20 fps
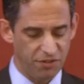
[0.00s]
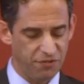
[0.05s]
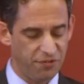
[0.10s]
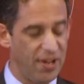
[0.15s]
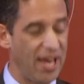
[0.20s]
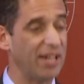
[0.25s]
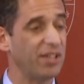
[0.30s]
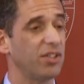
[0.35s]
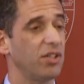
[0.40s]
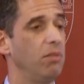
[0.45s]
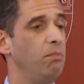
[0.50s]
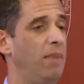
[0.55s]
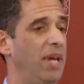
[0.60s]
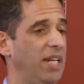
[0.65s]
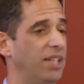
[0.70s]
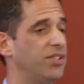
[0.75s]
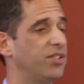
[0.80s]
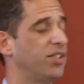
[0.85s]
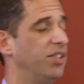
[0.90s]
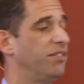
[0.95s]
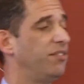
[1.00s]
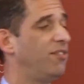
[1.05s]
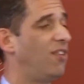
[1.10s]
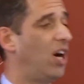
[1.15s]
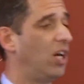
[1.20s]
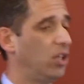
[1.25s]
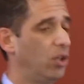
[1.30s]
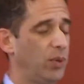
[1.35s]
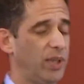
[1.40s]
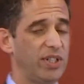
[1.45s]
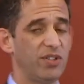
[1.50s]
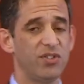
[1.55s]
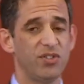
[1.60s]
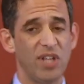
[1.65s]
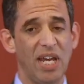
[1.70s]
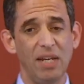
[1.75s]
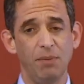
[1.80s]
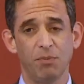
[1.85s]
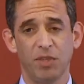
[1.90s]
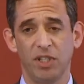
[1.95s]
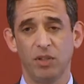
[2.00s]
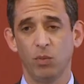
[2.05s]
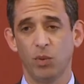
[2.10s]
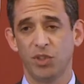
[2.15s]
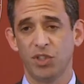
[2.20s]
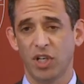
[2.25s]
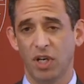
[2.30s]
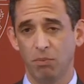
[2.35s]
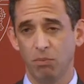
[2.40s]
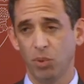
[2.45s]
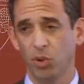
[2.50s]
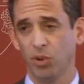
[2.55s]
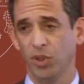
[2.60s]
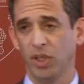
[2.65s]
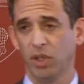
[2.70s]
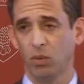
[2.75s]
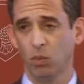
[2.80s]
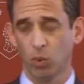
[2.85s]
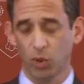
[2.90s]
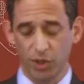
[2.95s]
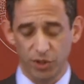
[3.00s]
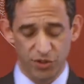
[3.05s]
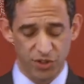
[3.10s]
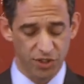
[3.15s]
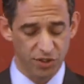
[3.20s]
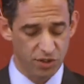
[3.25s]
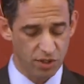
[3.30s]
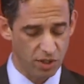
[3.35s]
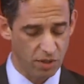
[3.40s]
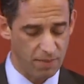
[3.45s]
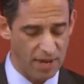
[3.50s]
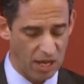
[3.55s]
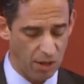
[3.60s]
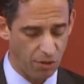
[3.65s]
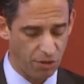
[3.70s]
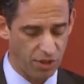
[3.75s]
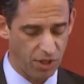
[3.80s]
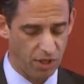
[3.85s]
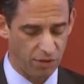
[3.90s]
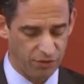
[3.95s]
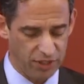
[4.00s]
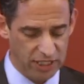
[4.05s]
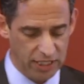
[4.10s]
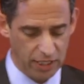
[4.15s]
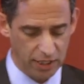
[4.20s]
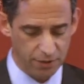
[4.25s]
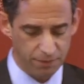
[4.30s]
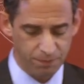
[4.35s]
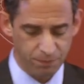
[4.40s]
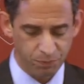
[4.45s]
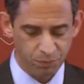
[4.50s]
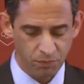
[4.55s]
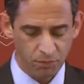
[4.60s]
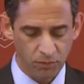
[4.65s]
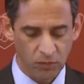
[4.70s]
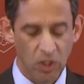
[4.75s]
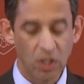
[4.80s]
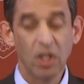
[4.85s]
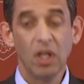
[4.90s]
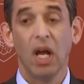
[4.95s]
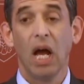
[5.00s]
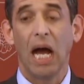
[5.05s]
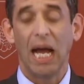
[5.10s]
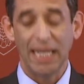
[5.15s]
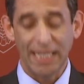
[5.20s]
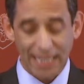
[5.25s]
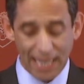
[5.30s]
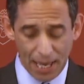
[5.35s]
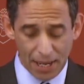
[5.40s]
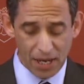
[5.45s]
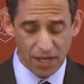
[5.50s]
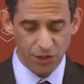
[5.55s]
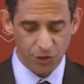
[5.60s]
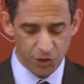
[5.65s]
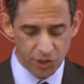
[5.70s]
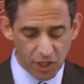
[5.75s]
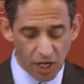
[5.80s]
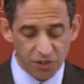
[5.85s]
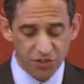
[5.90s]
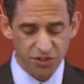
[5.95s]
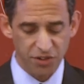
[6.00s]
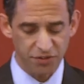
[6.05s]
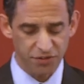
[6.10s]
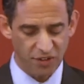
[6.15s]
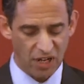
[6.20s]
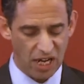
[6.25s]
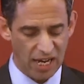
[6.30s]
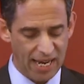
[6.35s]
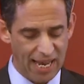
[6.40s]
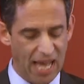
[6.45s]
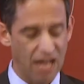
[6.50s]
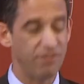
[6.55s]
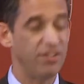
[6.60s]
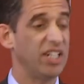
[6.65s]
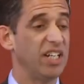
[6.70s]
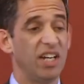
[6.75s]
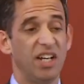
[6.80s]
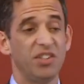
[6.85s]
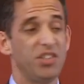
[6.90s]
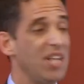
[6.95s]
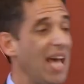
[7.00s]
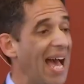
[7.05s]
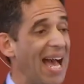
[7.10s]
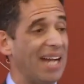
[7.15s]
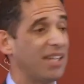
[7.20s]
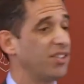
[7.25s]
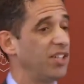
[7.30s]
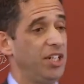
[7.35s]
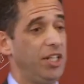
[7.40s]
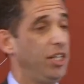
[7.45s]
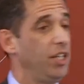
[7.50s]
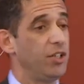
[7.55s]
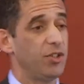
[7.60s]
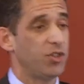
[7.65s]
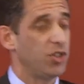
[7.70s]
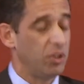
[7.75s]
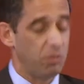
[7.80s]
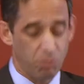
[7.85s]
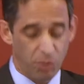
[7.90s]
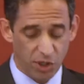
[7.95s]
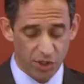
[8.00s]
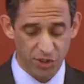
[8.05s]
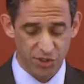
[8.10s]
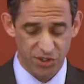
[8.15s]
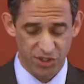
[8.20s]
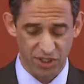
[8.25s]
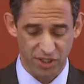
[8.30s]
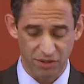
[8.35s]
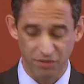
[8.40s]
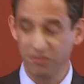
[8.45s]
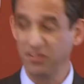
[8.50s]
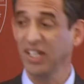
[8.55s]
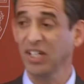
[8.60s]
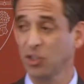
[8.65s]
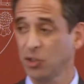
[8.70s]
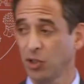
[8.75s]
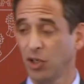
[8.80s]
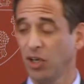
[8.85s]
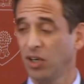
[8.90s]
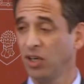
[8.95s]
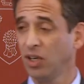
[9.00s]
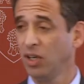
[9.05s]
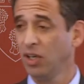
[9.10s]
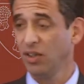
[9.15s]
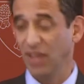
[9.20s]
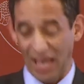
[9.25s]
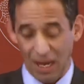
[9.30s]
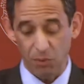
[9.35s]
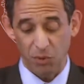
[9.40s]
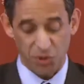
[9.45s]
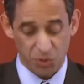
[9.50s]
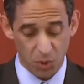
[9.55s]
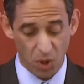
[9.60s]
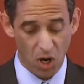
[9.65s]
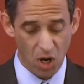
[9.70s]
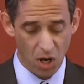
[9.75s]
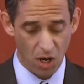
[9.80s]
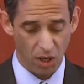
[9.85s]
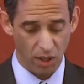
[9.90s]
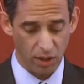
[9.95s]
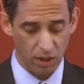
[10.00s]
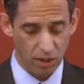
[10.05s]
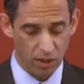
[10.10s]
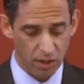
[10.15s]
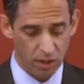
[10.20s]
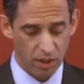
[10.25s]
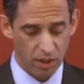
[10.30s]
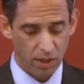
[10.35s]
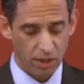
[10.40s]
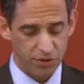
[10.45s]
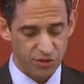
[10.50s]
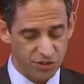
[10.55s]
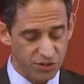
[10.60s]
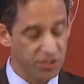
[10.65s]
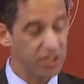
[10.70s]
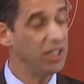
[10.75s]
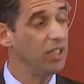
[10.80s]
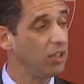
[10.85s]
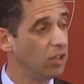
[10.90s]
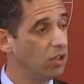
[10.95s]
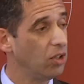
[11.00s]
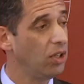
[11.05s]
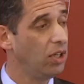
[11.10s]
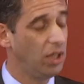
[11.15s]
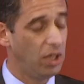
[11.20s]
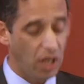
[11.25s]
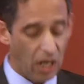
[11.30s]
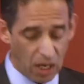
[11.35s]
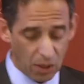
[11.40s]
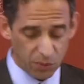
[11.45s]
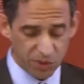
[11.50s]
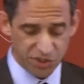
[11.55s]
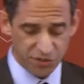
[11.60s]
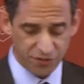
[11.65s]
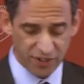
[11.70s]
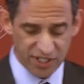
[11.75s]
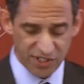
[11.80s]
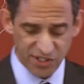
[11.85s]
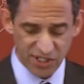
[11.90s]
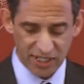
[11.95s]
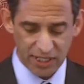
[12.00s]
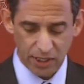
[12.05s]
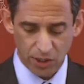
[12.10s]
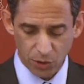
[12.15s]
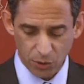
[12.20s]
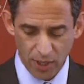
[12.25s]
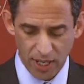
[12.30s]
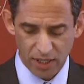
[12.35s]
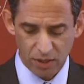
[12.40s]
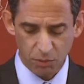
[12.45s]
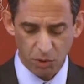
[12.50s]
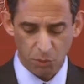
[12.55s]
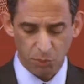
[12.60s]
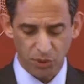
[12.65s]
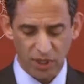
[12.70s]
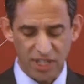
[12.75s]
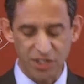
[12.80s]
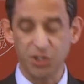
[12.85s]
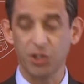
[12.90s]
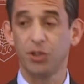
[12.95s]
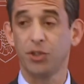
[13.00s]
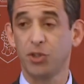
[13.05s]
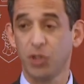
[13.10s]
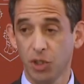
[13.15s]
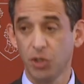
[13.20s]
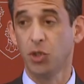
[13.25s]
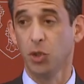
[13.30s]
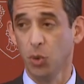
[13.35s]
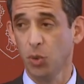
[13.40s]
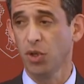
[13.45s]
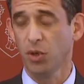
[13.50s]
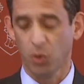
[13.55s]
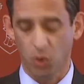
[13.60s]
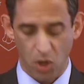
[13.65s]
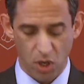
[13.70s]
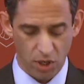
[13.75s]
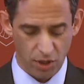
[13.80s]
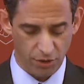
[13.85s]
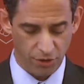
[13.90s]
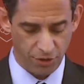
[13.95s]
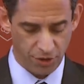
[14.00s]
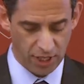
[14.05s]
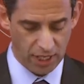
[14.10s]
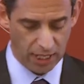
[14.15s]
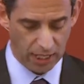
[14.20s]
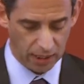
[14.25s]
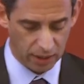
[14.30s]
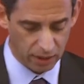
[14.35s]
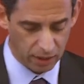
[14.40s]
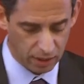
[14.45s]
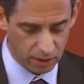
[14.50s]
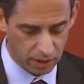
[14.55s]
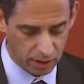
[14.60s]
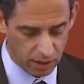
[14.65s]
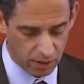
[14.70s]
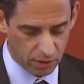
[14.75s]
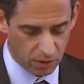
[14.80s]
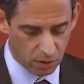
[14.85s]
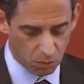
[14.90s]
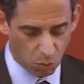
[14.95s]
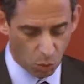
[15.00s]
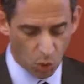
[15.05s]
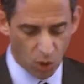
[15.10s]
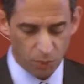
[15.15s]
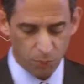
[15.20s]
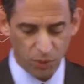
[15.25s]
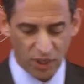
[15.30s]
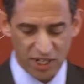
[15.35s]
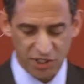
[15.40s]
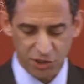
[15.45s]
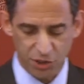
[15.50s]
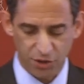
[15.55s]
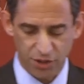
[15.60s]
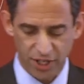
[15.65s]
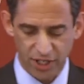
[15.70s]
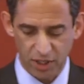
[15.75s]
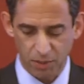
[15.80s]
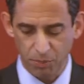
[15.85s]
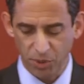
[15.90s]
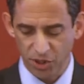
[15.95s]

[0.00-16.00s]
effect, makes the following statement, which I'm putting words into the mouth of Ian. I cannot justify having attacked an innocent person, Victor. That was wrong. Still, I was facing incredible pressure to do the wrong thing, more pressure than a